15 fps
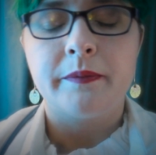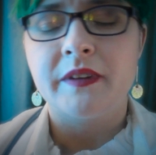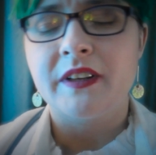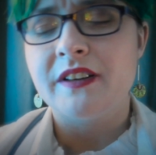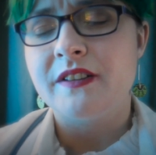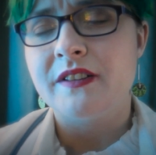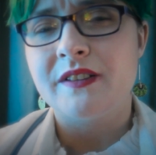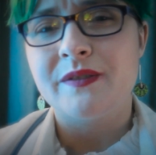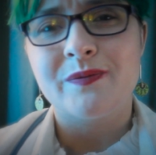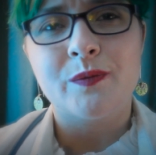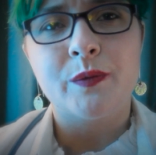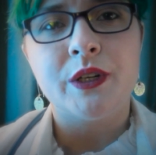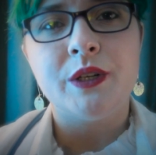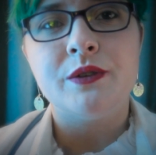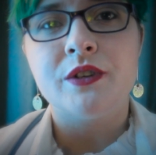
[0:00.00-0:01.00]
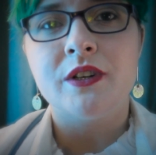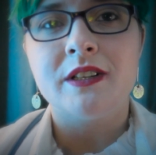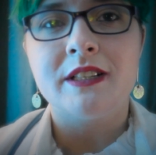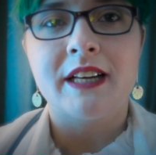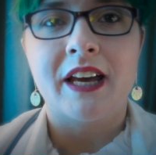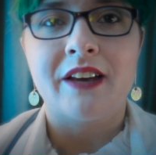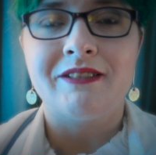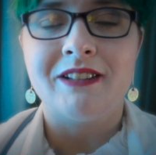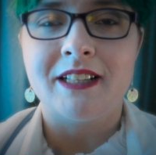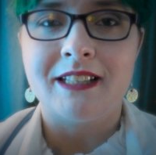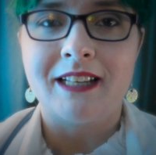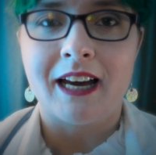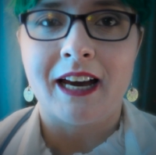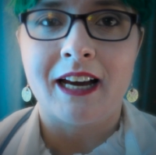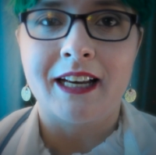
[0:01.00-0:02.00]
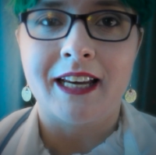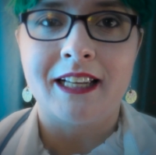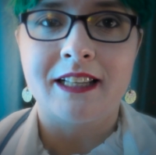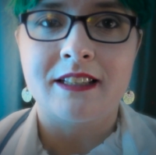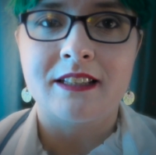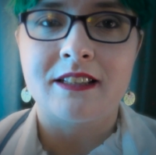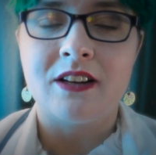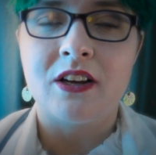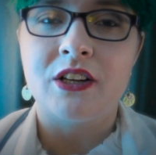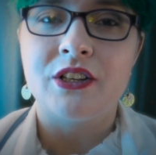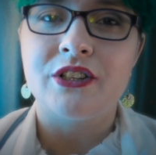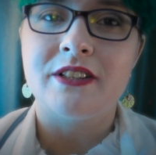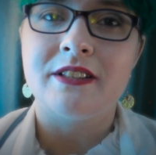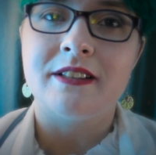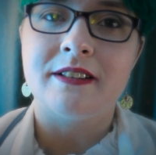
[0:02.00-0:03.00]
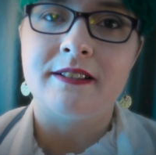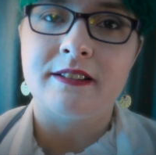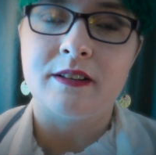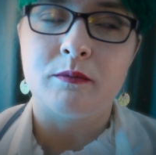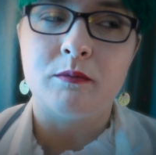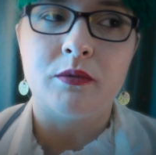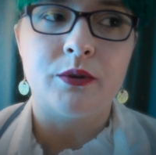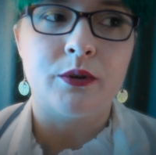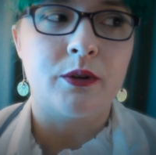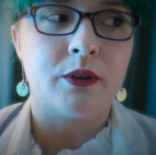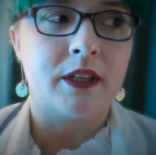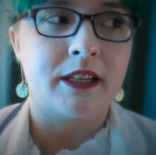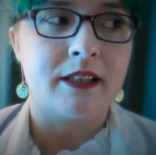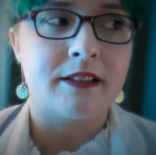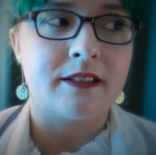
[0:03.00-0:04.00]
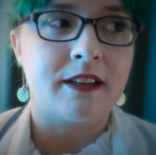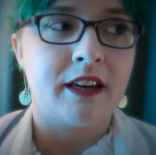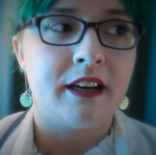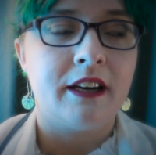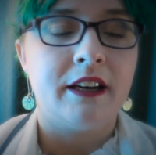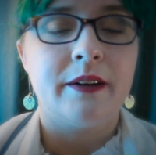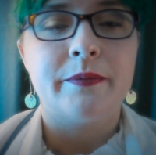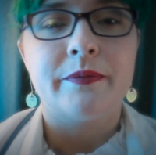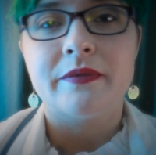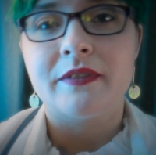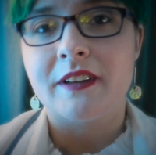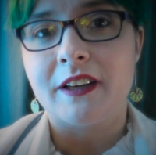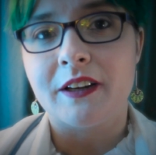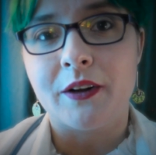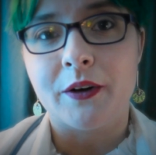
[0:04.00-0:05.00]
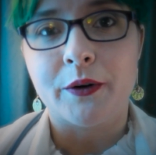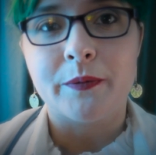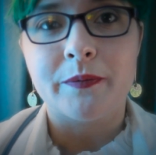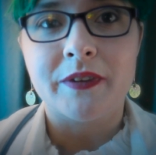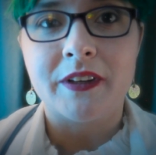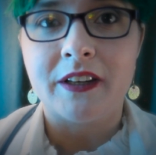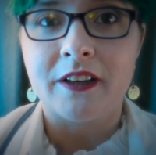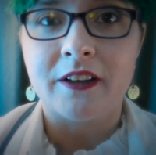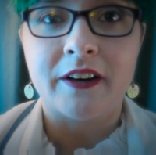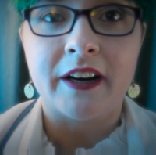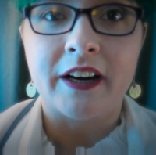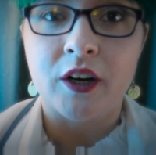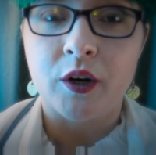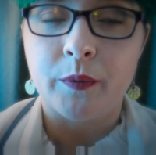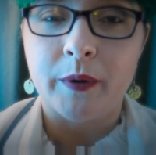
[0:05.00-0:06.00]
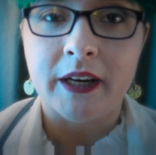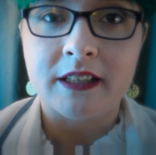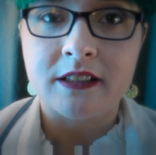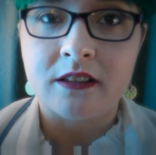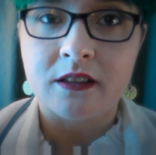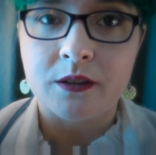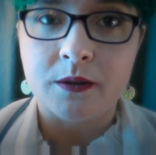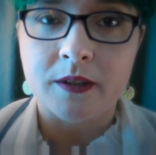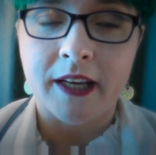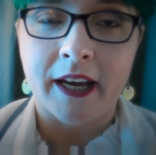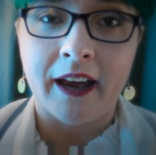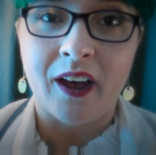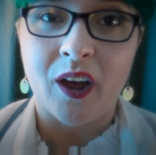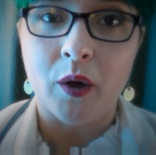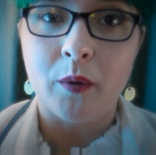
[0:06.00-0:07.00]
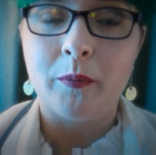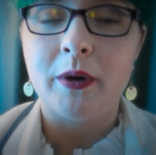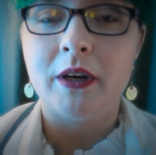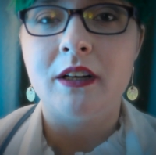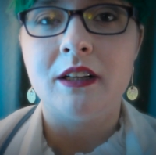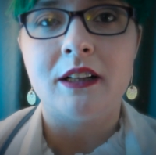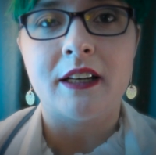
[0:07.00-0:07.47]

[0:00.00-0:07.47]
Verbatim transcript: Because when you start to have an attack, it's not just as simple as, you know, your airways closing up.